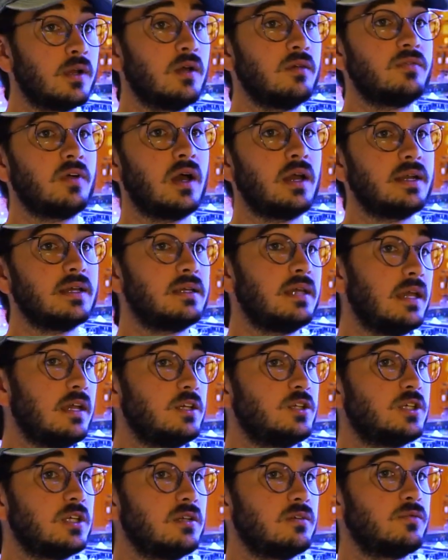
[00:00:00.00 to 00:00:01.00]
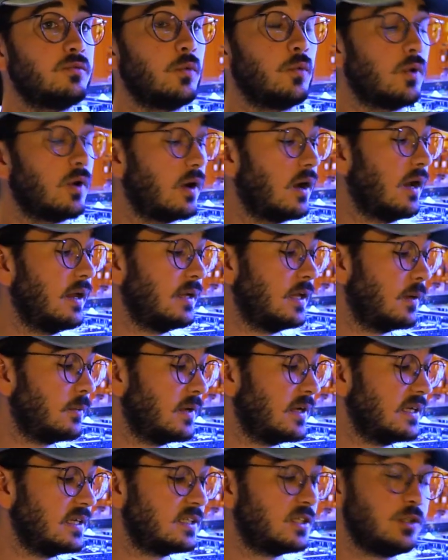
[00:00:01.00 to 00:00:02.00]
of on occasion for
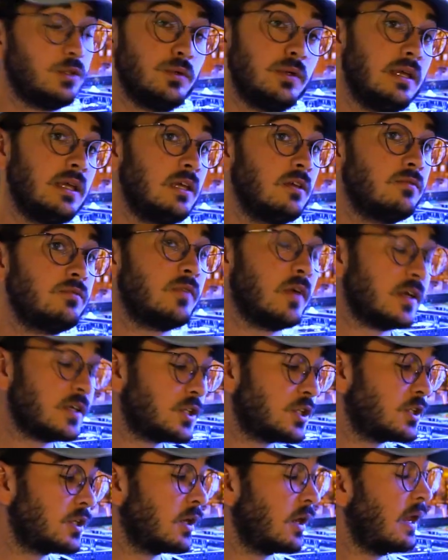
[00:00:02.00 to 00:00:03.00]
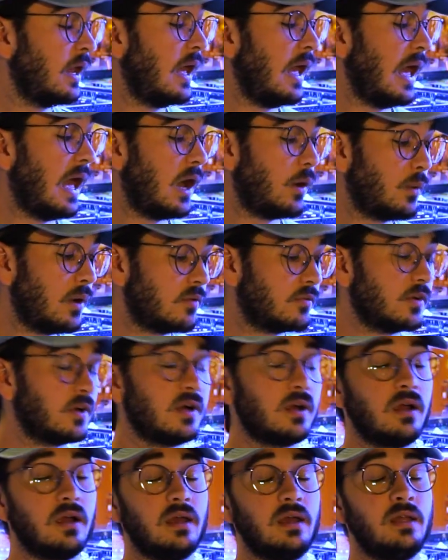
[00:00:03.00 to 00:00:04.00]
anemones to eat fish.
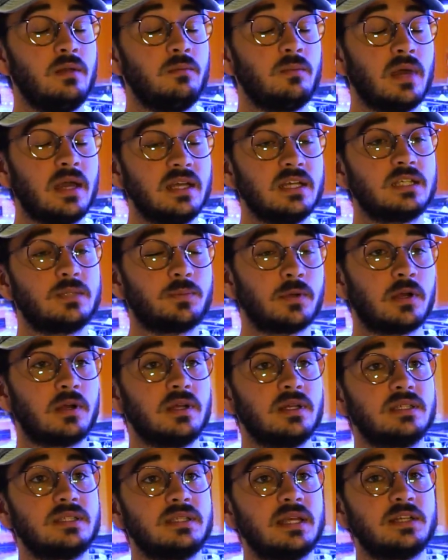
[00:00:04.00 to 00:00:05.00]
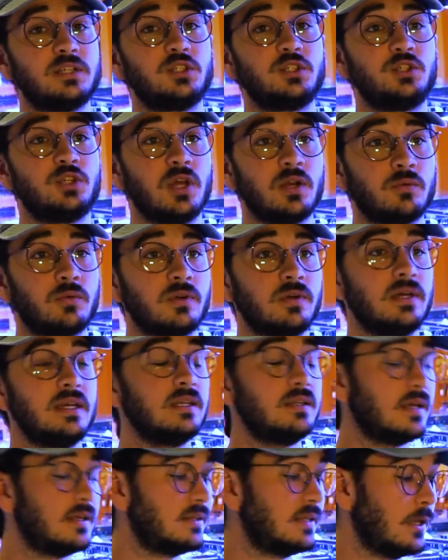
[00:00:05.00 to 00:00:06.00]
However, in my experience, that's generally
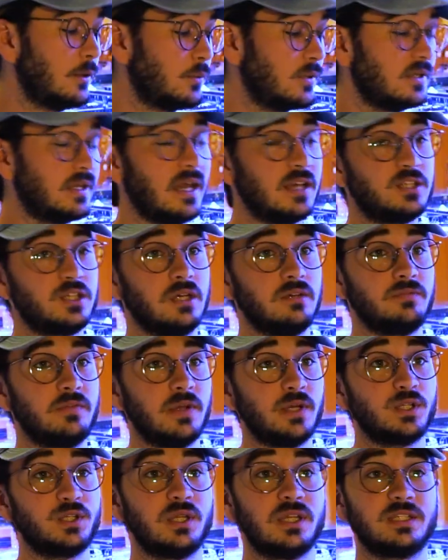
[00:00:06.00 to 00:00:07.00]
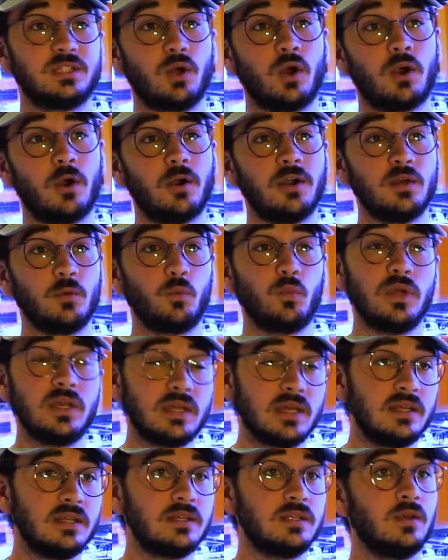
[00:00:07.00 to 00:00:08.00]
that they would catch a fish that's already
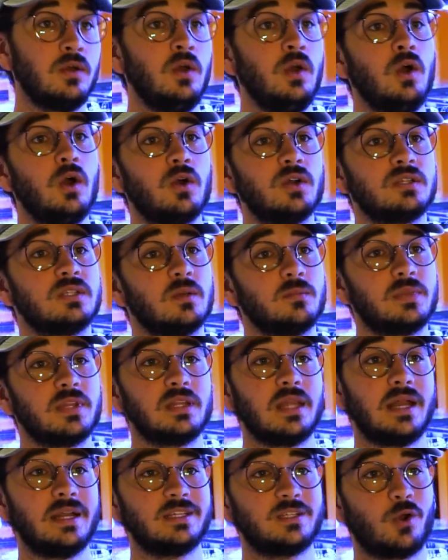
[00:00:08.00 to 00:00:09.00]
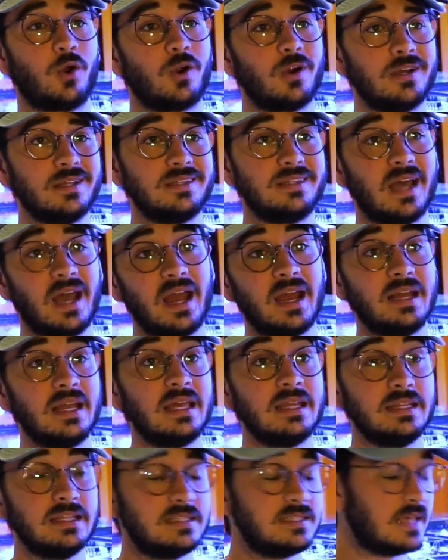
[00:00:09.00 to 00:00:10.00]
weakened or something that has already died
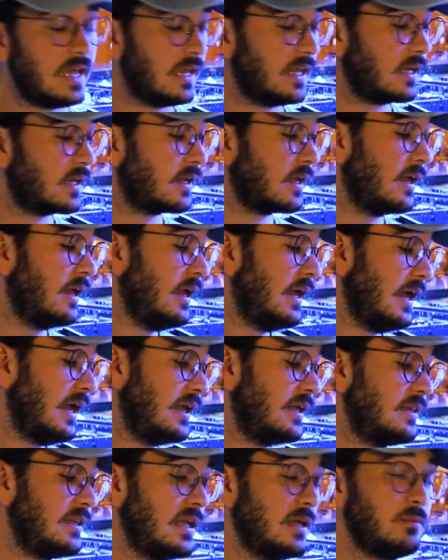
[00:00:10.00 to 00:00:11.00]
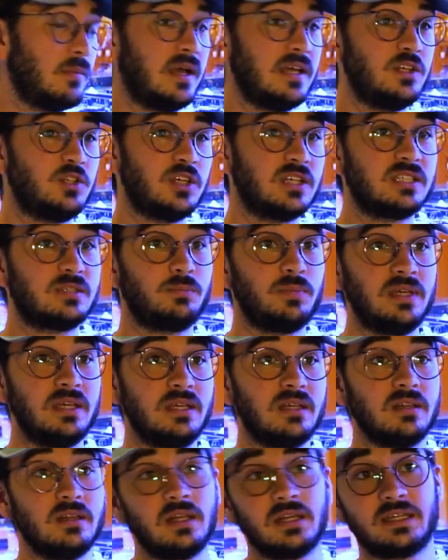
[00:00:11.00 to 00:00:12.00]
in the tank, and they might just
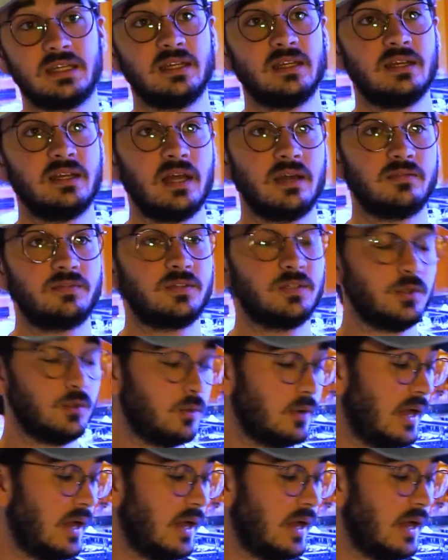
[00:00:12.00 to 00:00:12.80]
be lucky enough to